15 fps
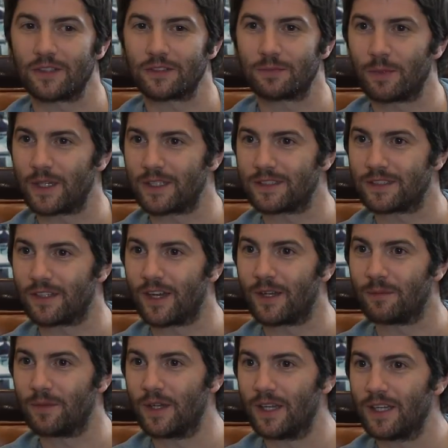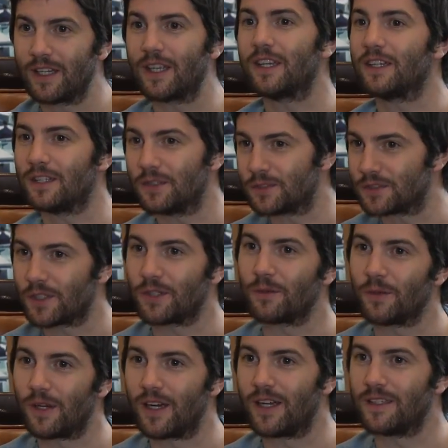of spending time getting used to the
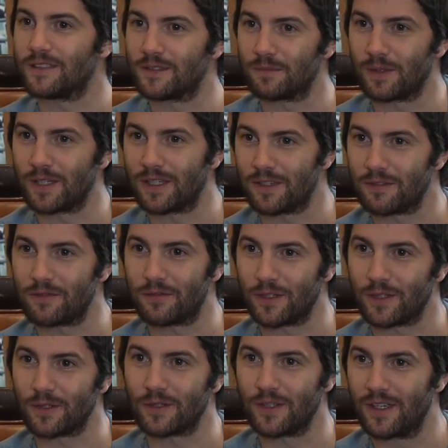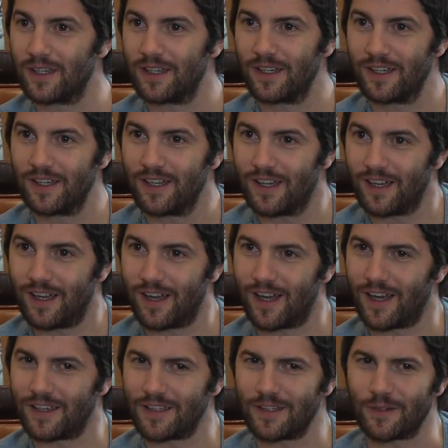wires and making it feel,
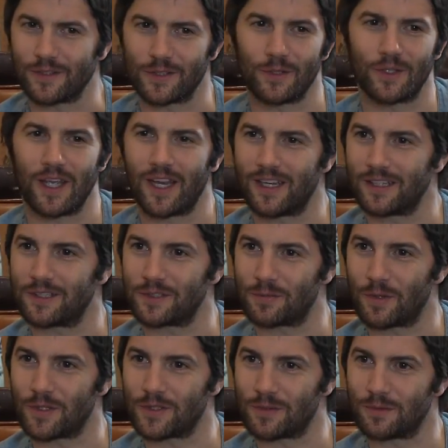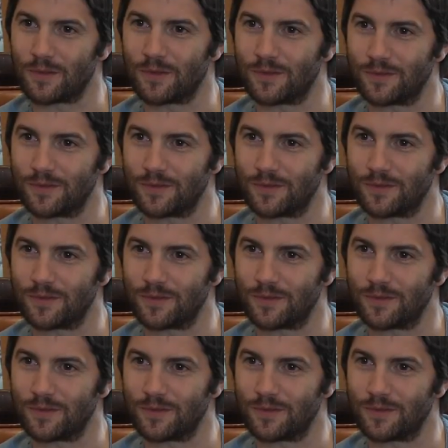you know, as organic as possible.